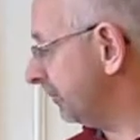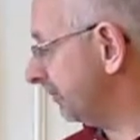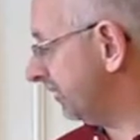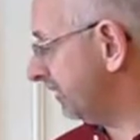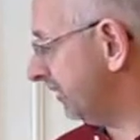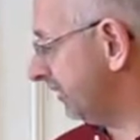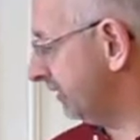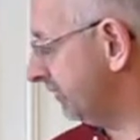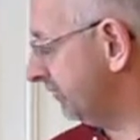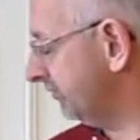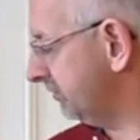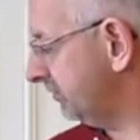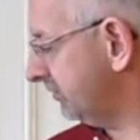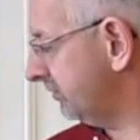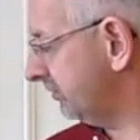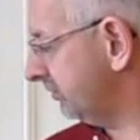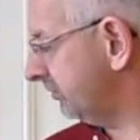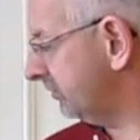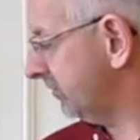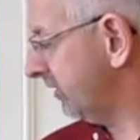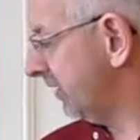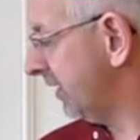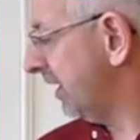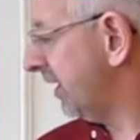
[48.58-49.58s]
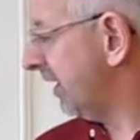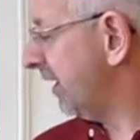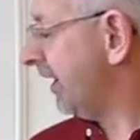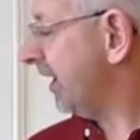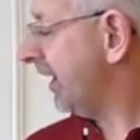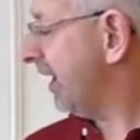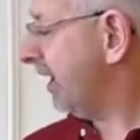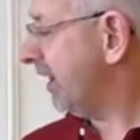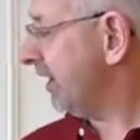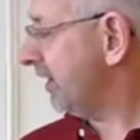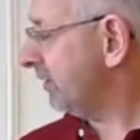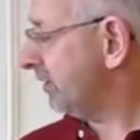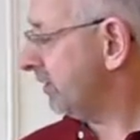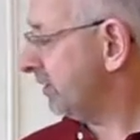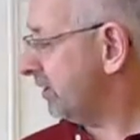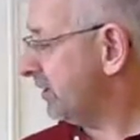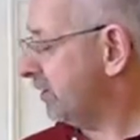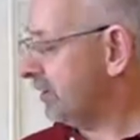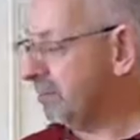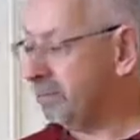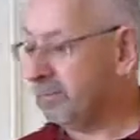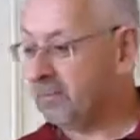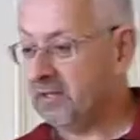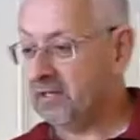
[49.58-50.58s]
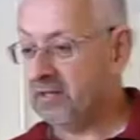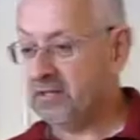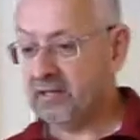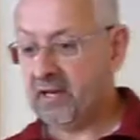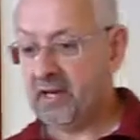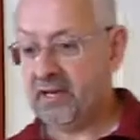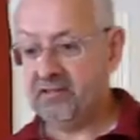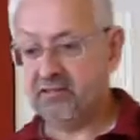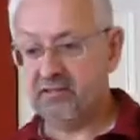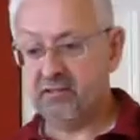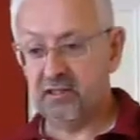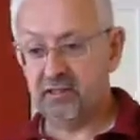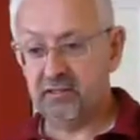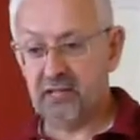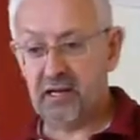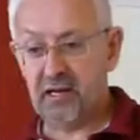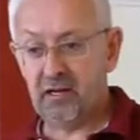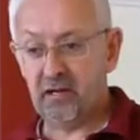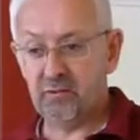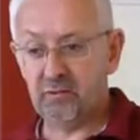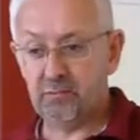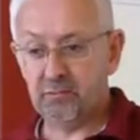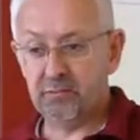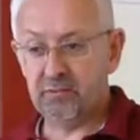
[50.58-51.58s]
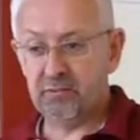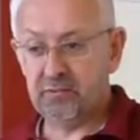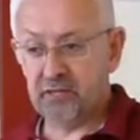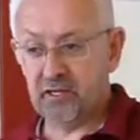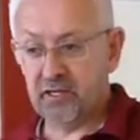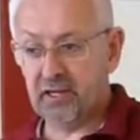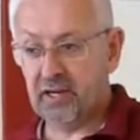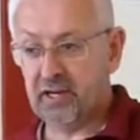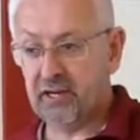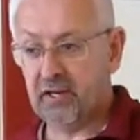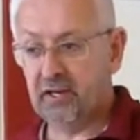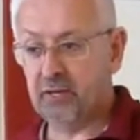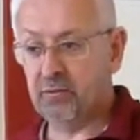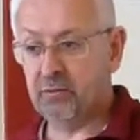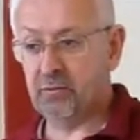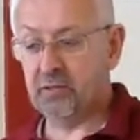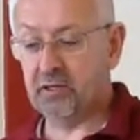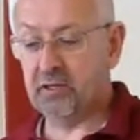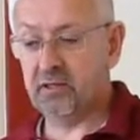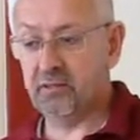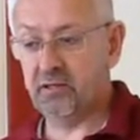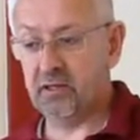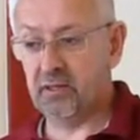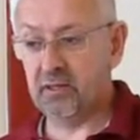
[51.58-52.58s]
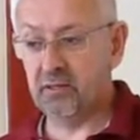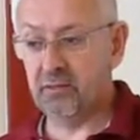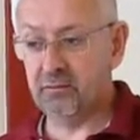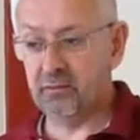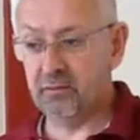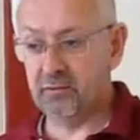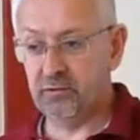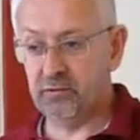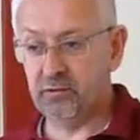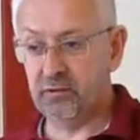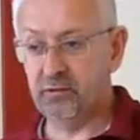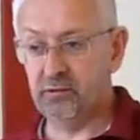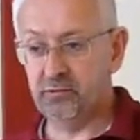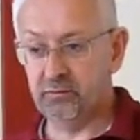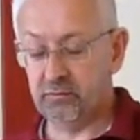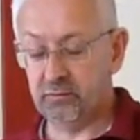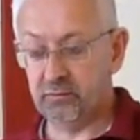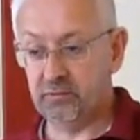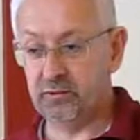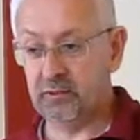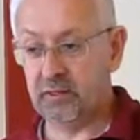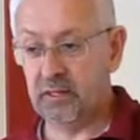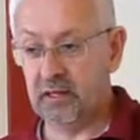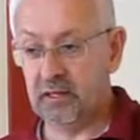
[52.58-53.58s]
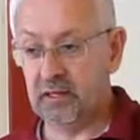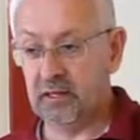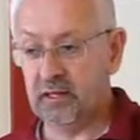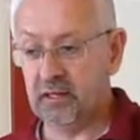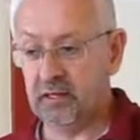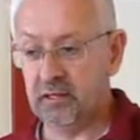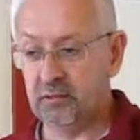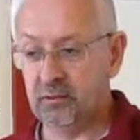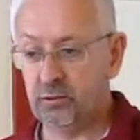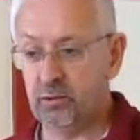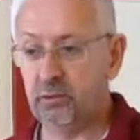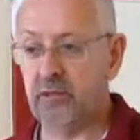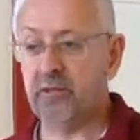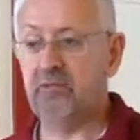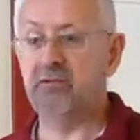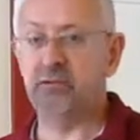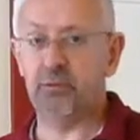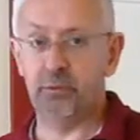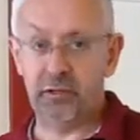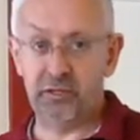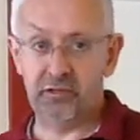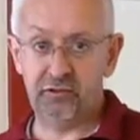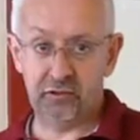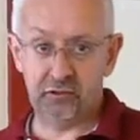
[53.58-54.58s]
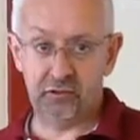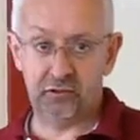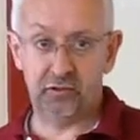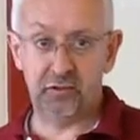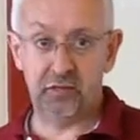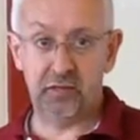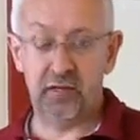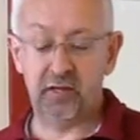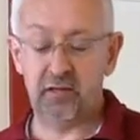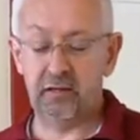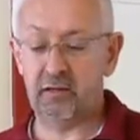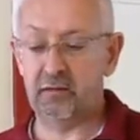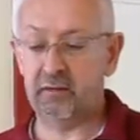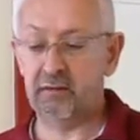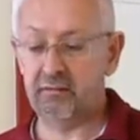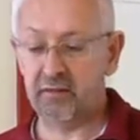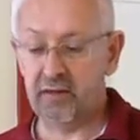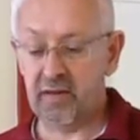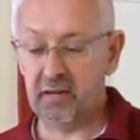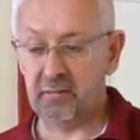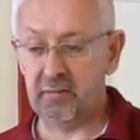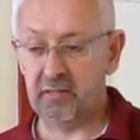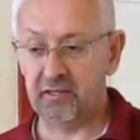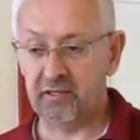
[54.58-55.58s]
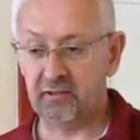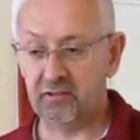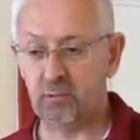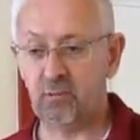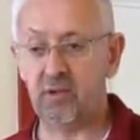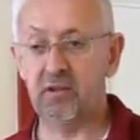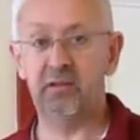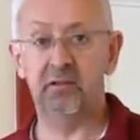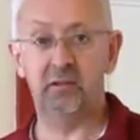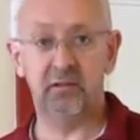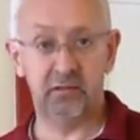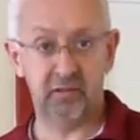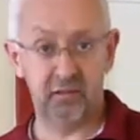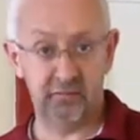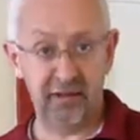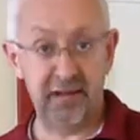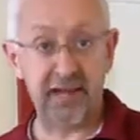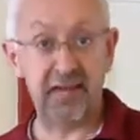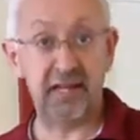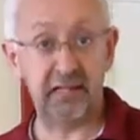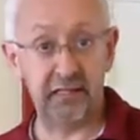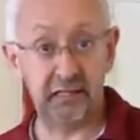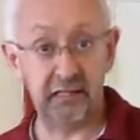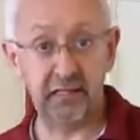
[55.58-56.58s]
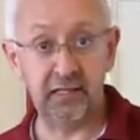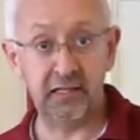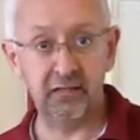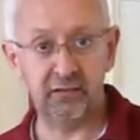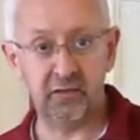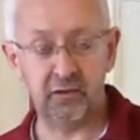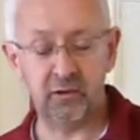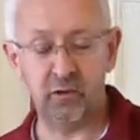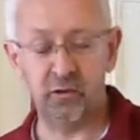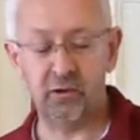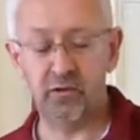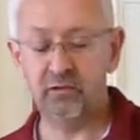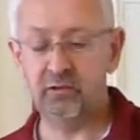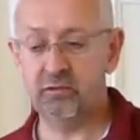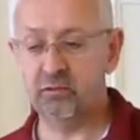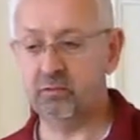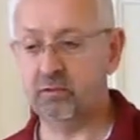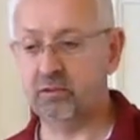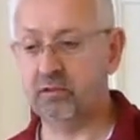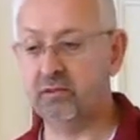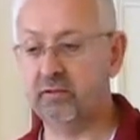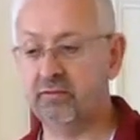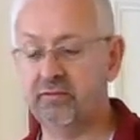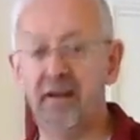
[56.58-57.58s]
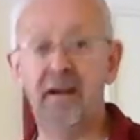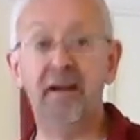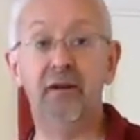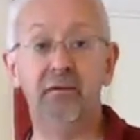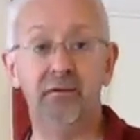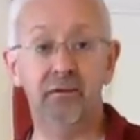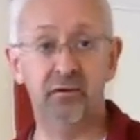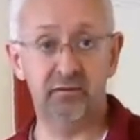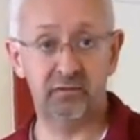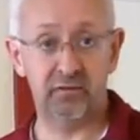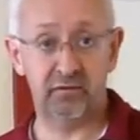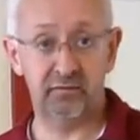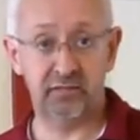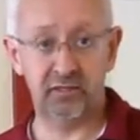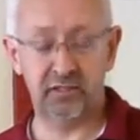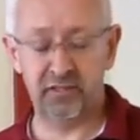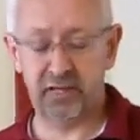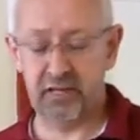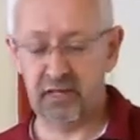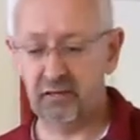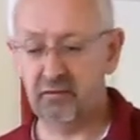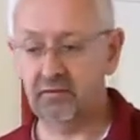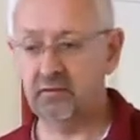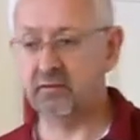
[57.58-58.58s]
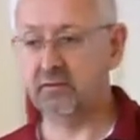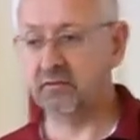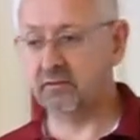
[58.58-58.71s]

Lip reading: The Higginsons, and it ties the town together with two influential families. One, the Vankleeks, of course, who were the founders of the town.